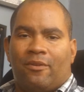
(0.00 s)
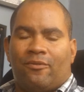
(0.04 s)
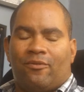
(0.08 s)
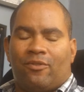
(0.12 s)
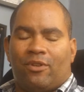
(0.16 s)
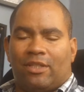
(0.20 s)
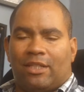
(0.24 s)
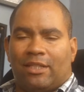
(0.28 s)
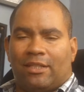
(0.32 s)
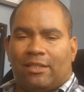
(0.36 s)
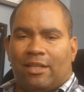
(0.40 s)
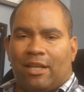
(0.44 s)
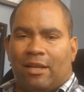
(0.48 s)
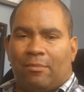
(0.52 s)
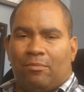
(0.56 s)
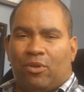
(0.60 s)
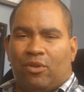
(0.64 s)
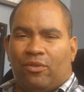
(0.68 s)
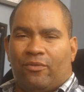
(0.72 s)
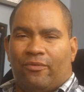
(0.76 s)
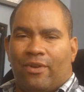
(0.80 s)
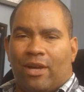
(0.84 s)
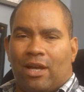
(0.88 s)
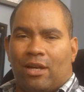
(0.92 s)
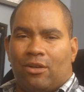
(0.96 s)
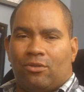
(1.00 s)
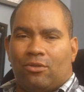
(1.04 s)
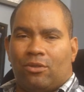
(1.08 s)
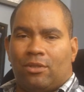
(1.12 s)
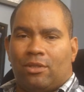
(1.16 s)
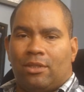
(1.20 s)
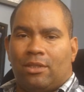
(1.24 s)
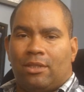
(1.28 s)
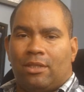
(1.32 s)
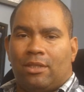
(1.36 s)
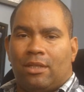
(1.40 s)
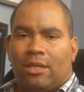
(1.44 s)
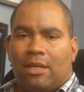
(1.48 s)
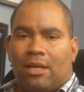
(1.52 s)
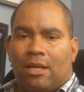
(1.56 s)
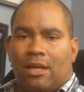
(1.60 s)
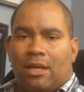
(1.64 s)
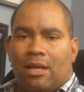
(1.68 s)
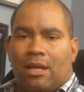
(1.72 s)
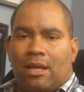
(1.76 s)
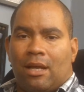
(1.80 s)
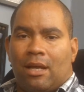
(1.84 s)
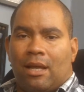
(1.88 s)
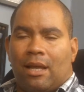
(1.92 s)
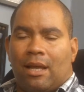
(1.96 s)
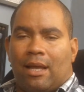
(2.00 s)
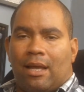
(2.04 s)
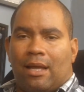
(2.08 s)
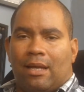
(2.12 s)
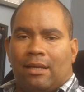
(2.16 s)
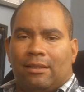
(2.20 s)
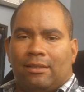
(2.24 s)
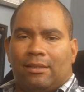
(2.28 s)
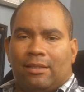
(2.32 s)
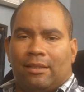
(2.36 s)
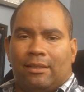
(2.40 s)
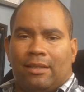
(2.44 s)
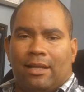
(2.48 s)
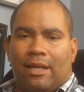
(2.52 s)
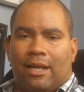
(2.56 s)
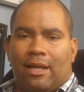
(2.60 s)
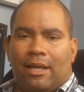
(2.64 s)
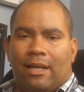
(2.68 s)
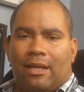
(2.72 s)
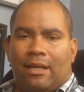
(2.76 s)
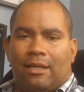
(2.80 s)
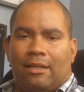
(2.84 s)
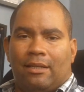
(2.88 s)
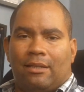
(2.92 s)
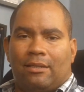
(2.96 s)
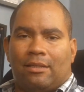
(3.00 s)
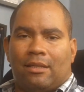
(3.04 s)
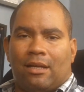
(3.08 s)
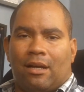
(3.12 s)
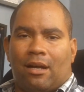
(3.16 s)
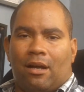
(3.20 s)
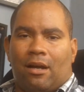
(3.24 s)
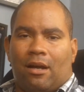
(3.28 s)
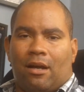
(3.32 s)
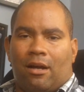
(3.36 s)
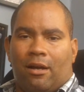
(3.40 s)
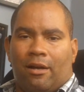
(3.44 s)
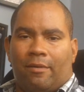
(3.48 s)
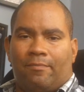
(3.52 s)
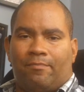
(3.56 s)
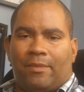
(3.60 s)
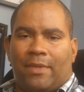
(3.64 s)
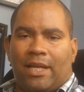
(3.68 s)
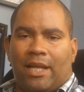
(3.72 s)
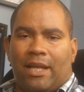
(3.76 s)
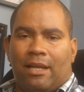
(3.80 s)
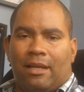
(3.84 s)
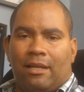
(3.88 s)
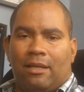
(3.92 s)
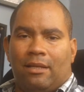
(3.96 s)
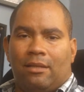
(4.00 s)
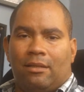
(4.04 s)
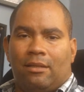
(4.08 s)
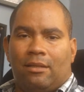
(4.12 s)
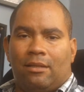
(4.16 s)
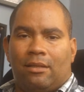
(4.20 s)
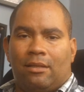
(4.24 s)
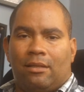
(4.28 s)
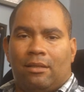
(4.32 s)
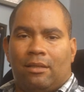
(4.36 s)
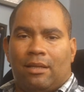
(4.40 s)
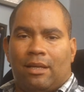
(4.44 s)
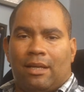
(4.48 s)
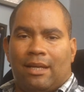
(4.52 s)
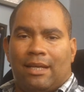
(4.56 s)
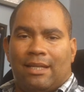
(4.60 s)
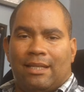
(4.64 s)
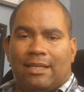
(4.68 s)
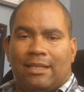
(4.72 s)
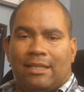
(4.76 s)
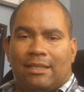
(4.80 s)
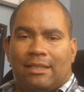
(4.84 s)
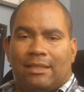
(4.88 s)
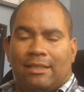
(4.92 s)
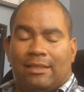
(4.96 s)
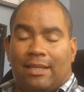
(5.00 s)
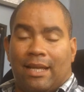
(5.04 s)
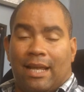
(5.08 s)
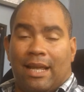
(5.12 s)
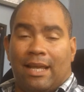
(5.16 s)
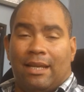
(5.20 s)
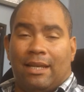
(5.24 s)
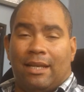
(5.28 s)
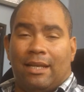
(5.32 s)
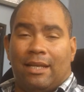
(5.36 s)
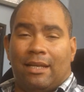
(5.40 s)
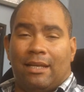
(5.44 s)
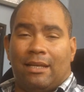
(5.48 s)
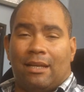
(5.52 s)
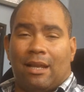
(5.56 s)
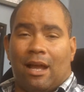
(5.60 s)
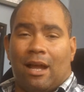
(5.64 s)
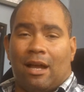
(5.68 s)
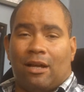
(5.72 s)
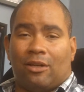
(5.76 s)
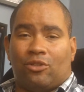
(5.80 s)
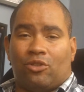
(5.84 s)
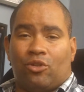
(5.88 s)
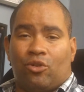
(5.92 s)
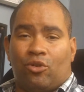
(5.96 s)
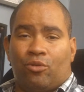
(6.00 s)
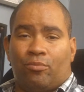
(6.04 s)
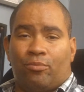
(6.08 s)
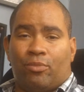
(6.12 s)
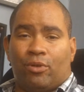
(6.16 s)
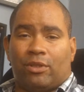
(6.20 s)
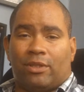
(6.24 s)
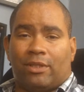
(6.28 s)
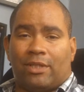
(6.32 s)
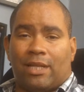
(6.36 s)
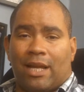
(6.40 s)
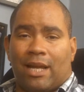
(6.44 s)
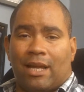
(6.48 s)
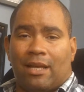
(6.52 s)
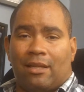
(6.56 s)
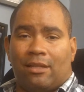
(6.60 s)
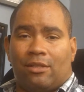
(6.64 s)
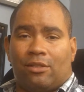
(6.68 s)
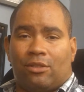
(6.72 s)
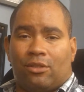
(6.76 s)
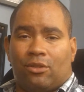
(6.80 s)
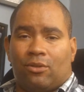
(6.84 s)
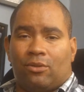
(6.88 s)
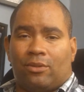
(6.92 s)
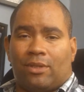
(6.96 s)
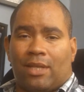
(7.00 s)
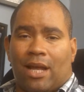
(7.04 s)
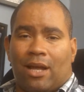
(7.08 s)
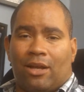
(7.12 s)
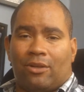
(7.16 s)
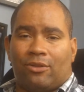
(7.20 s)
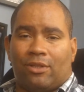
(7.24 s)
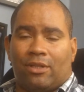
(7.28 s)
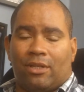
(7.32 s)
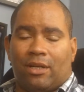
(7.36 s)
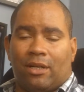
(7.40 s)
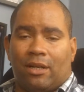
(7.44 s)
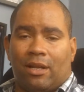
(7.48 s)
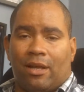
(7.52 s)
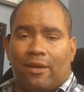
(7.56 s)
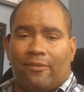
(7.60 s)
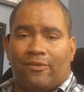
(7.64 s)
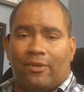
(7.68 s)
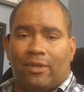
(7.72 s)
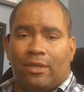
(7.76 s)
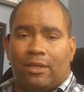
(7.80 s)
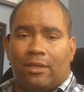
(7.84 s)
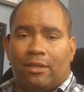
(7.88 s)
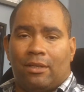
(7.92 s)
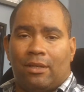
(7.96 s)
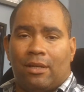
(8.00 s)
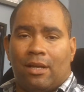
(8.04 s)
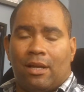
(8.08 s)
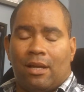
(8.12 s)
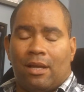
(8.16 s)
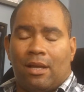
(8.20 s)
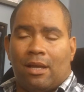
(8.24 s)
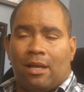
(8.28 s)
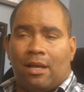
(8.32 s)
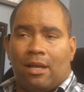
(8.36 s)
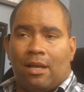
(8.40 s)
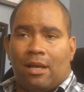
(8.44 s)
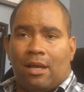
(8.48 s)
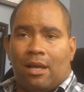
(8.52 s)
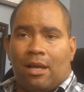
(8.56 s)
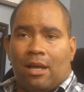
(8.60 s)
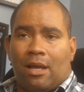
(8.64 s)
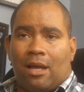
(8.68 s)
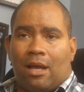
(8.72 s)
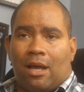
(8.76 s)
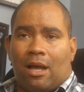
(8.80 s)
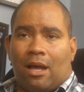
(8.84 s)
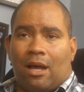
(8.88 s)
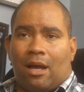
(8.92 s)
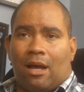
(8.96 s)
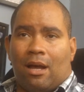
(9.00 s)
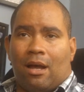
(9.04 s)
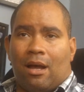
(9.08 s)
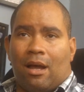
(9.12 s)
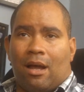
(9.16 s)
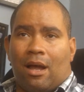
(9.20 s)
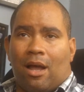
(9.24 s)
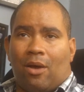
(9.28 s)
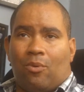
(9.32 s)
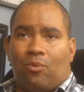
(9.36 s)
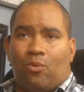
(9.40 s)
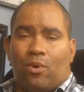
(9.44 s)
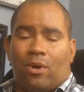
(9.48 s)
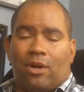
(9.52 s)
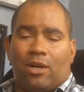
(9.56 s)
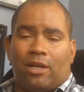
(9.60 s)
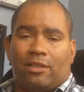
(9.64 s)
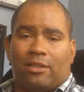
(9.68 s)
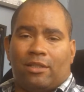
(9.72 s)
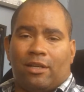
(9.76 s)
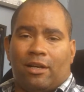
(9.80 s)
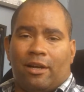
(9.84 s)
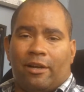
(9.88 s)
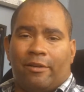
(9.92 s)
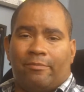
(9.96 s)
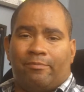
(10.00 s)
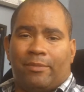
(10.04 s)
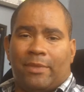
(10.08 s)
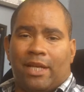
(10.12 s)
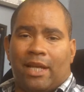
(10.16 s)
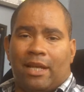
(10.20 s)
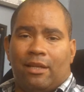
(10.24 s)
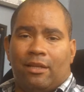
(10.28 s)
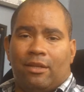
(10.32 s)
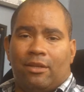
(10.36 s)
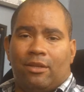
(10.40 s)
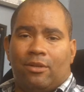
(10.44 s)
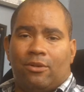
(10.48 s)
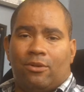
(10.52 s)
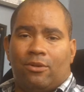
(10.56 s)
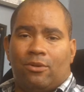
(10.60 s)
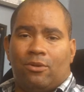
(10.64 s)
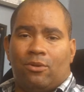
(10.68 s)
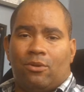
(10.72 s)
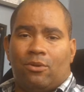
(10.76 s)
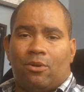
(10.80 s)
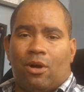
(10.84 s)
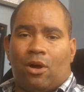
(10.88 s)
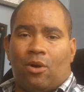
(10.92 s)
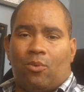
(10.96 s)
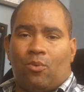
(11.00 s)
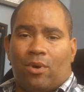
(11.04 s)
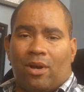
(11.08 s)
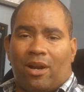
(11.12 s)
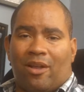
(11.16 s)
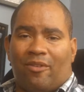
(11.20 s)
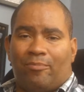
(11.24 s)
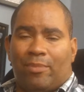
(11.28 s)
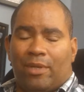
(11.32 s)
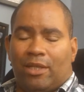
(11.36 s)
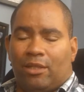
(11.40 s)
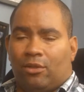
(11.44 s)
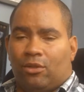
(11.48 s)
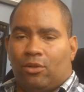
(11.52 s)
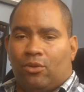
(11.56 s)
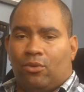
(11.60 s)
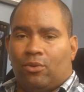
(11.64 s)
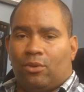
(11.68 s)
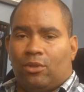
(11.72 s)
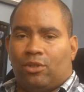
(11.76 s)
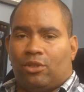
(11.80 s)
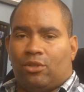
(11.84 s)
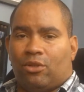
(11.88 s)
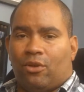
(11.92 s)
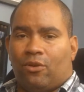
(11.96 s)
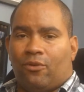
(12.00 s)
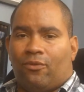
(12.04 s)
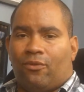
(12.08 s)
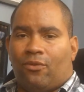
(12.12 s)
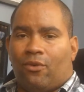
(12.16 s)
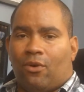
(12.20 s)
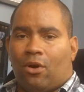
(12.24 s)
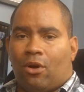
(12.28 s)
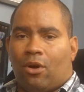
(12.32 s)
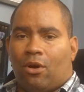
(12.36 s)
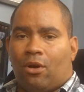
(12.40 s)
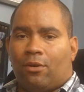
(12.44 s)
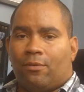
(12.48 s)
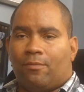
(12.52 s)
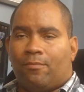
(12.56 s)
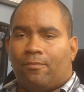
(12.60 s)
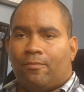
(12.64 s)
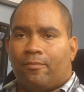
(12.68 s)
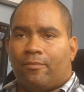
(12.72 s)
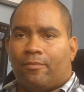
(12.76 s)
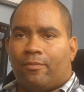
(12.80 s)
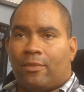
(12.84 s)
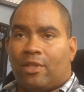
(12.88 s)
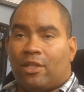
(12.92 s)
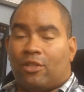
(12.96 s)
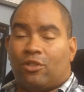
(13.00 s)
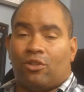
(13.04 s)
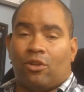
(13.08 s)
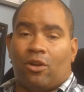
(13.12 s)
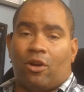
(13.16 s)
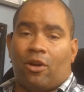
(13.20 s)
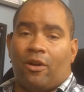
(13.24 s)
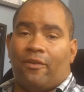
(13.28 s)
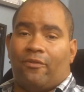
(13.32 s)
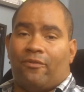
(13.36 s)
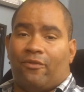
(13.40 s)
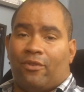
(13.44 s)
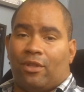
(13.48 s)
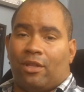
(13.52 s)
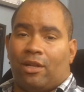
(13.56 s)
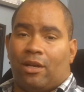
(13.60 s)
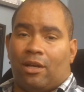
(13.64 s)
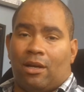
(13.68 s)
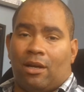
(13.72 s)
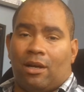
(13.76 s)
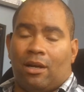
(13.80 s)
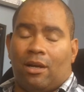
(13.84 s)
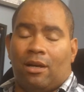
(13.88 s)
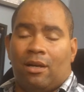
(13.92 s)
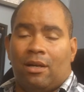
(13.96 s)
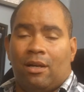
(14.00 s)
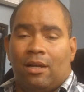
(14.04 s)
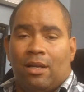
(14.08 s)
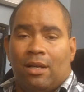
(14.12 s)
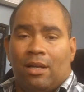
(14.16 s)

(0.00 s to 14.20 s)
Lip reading: for Disabled Veterans. And today's update is dated October 10th, 2011. I wanted to update you on what I've been doing so far. Sorry for the